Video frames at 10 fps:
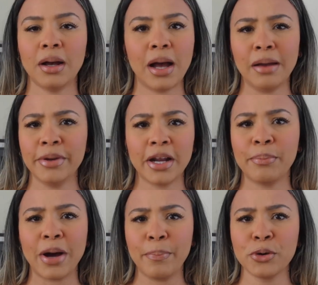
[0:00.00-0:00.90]
I mean,
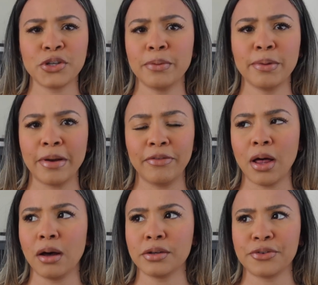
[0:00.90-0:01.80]
I posted them in my
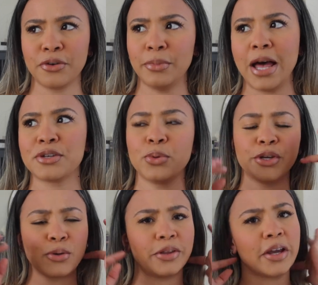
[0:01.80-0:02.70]
vlogs from last
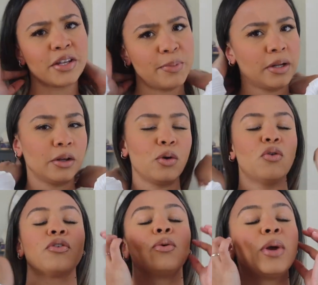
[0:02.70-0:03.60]
week, so I think it's been a little
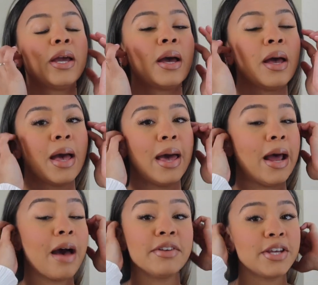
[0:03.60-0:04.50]
over a week and
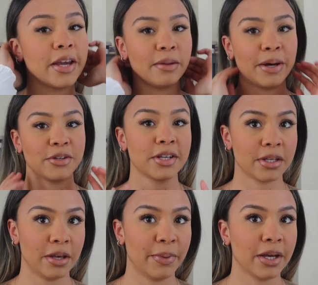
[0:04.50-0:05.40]
I haven't taken them out to
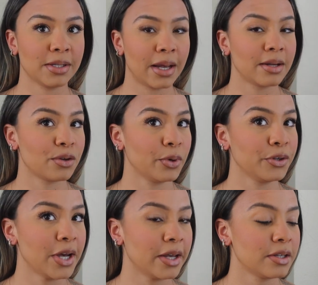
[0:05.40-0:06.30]
sleep because that is the
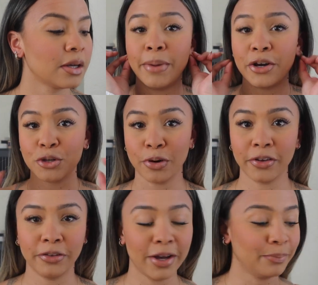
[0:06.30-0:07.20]
real test and my ears are
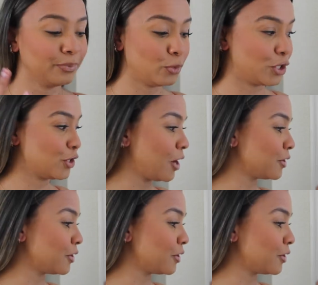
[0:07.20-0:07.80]
perfectly fine, which is